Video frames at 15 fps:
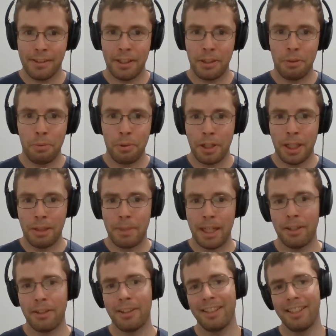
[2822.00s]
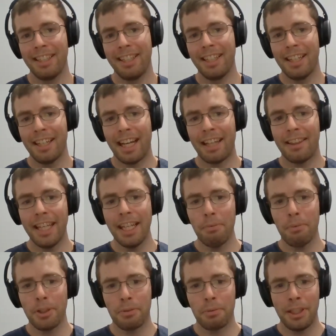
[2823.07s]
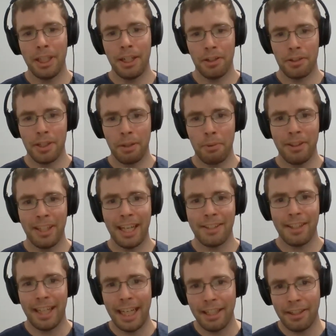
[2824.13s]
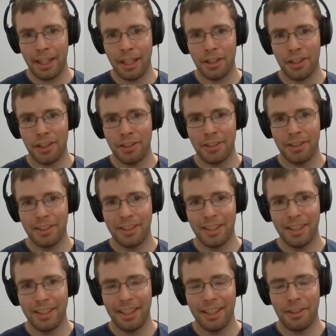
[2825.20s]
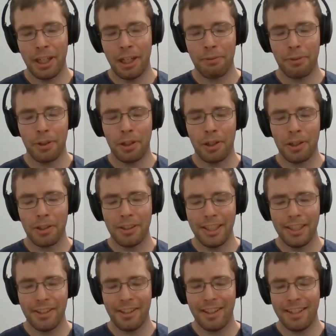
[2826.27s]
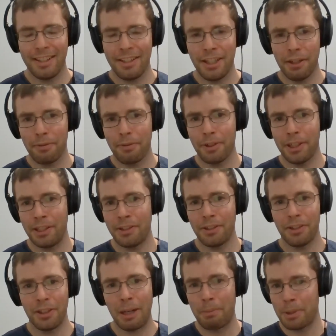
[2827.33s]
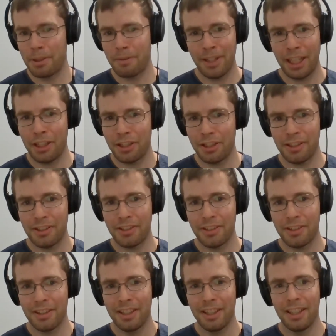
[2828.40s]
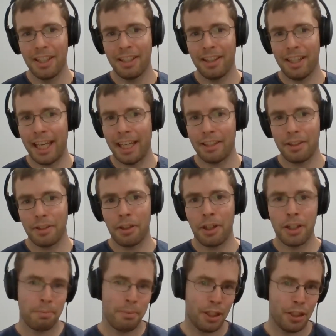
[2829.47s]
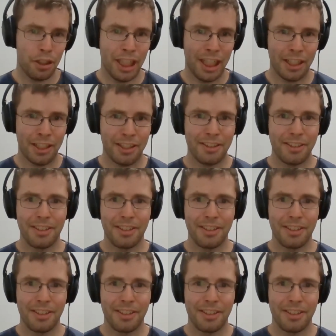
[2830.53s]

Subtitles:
that you worry about. I think what's really interesting with the SA tension is that you have all these different observations, like cosmic shear,